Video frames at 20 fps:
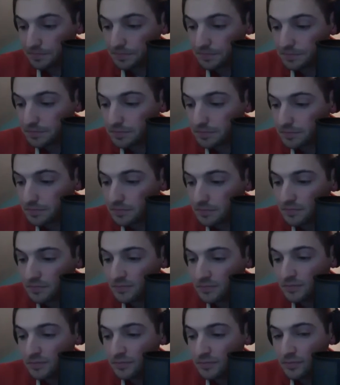
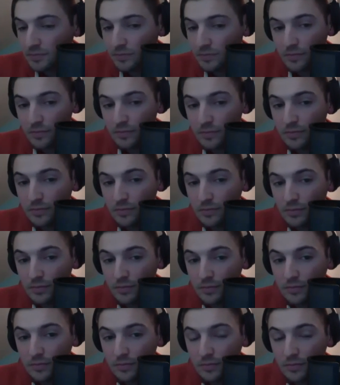
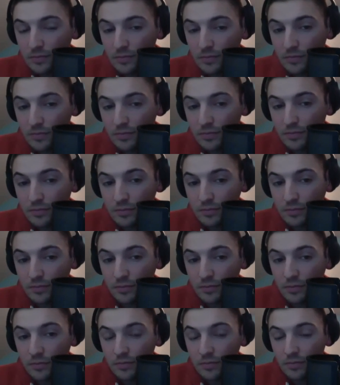
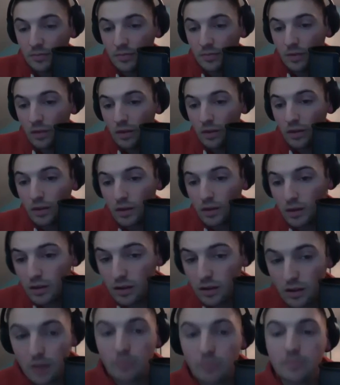
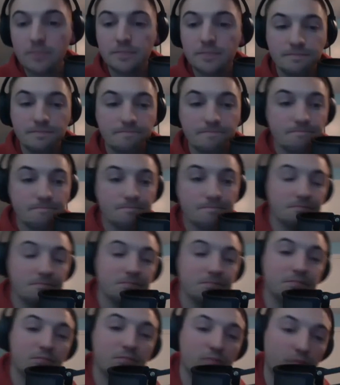
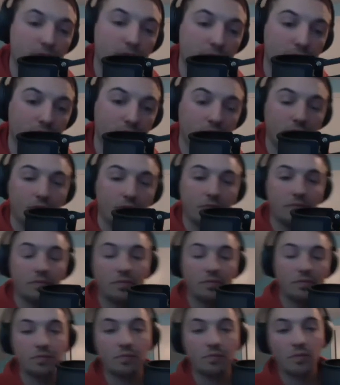
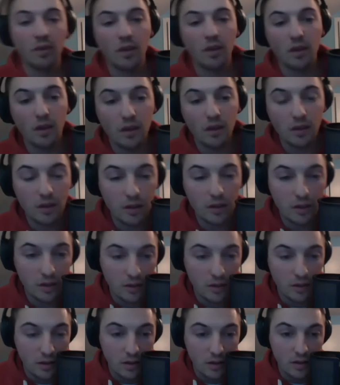
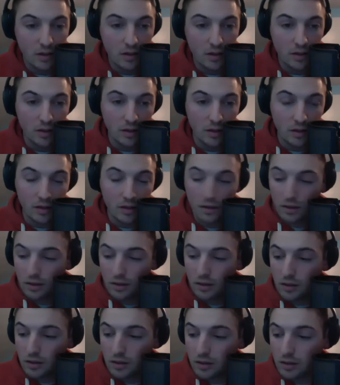No words are spoken by the person on screen.